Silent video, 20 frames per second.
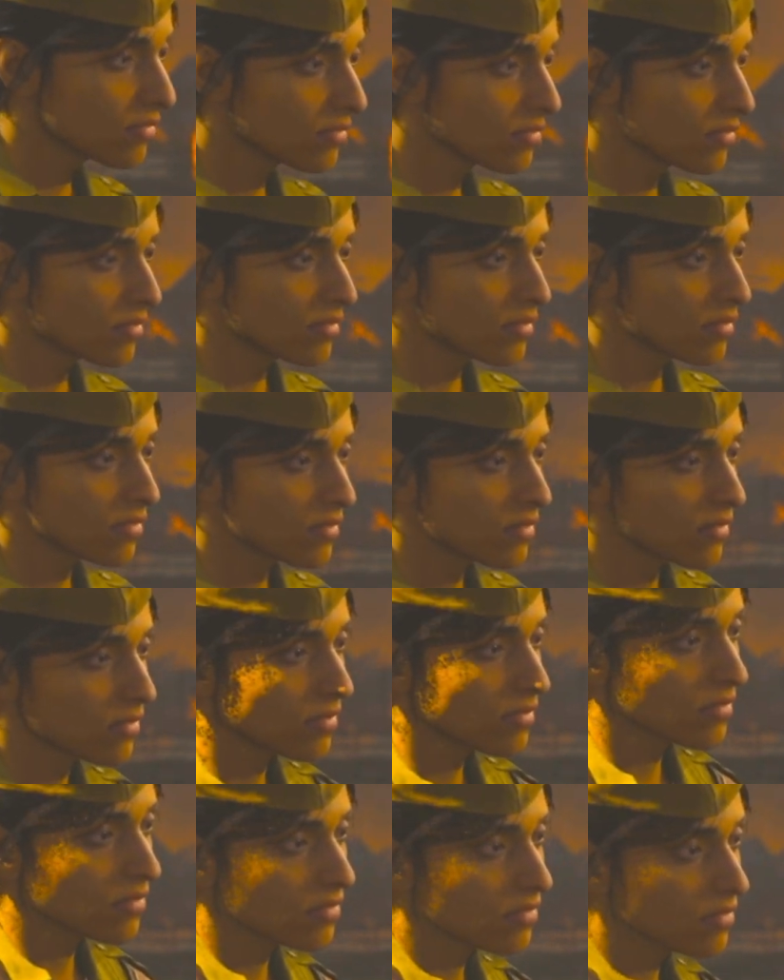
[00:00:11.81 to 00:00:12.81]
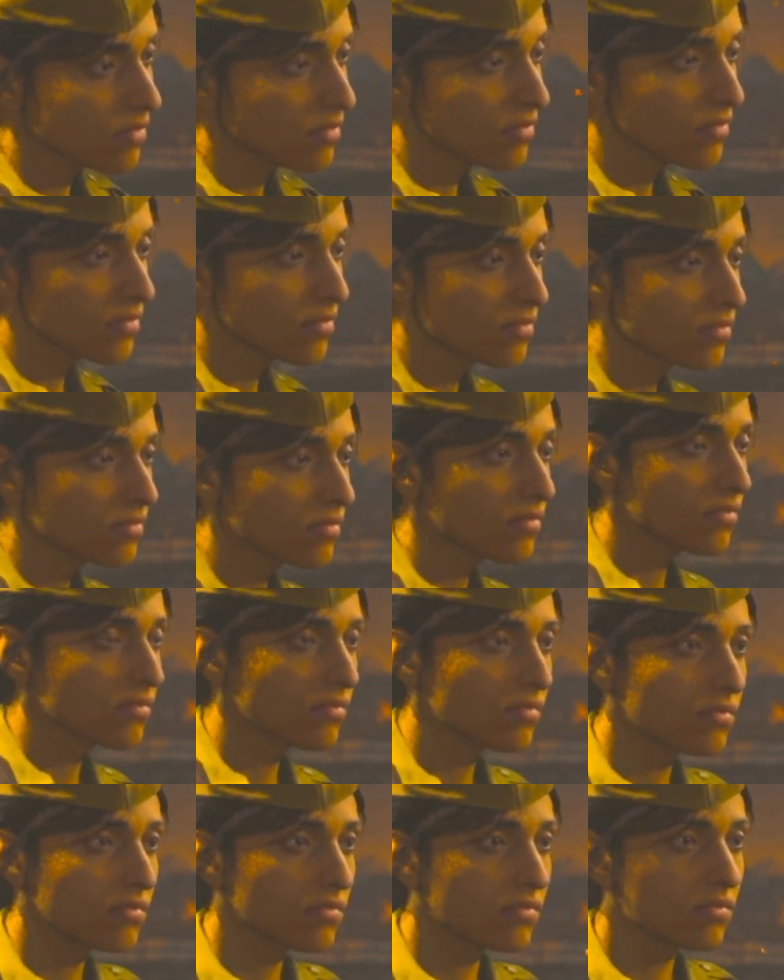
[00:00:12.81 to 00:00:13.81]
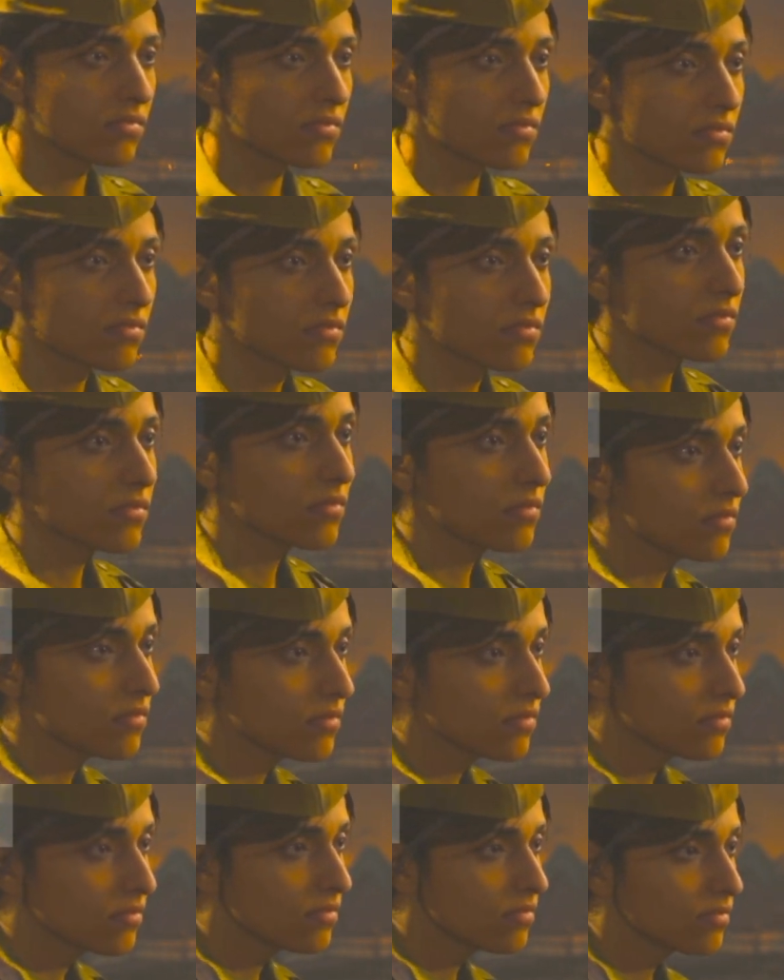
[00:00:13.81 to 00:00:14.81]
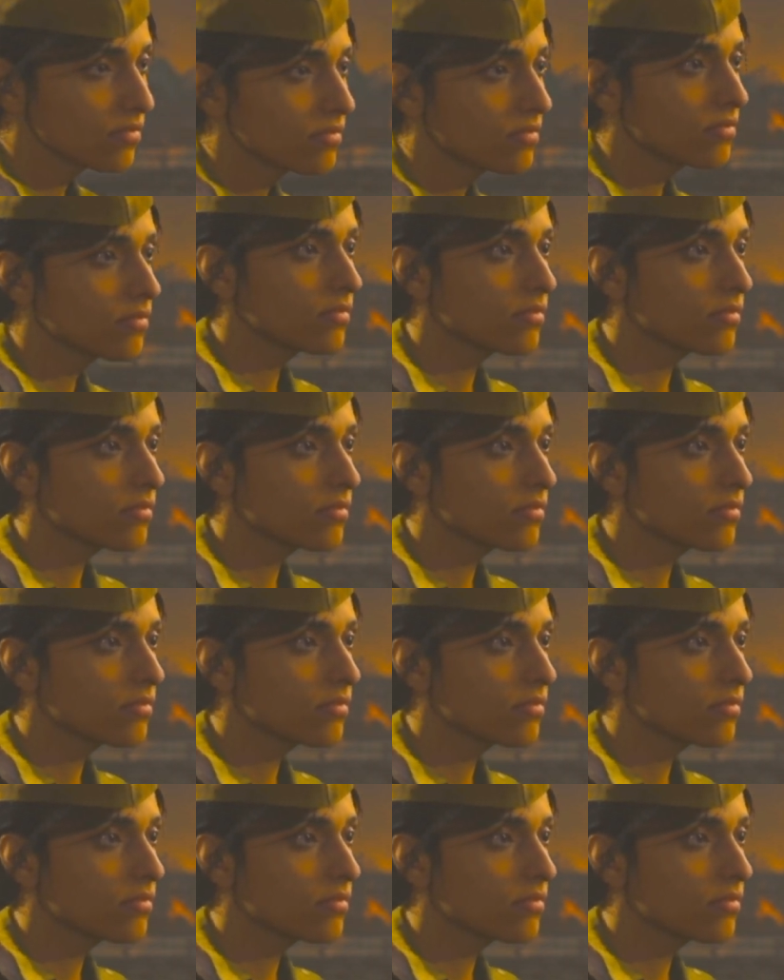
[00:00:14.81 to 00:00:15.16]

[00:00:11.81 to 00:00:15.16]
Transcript: So go to quick play up here and go over to